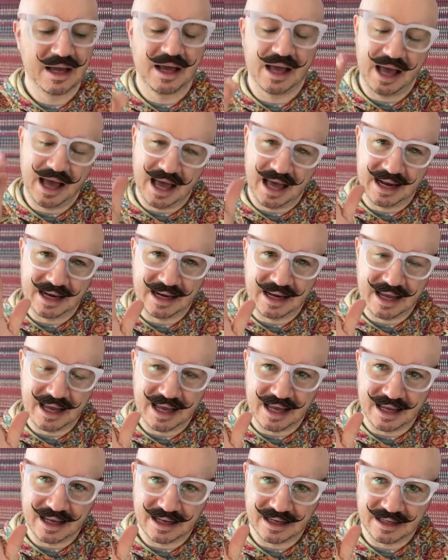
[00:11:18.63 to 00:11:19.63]
and
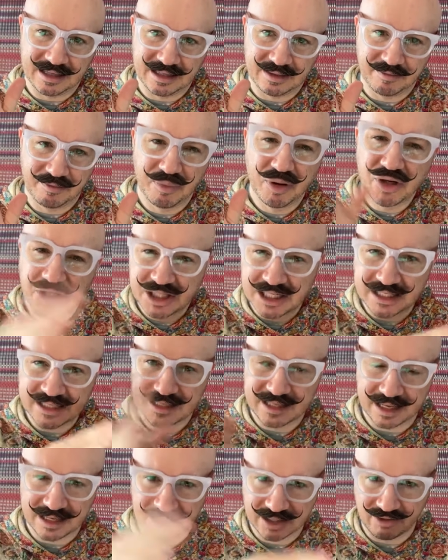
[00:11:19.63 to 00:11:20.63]
it pushes
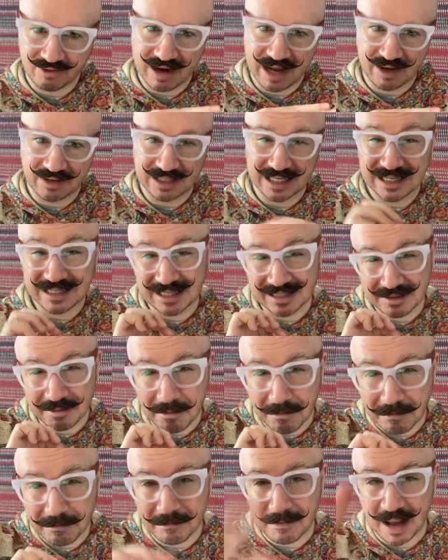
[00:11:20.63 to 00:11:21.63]
things around. It doesn't
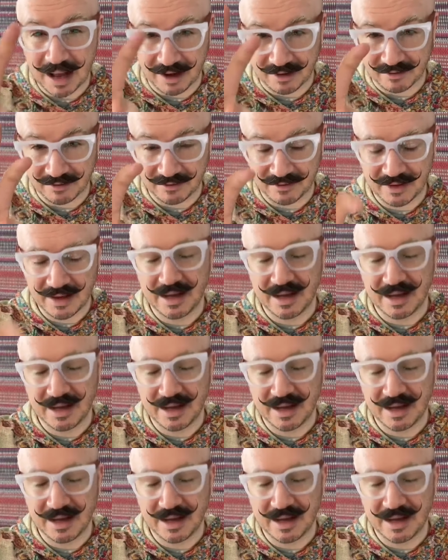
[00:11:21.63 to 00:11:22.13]
buff.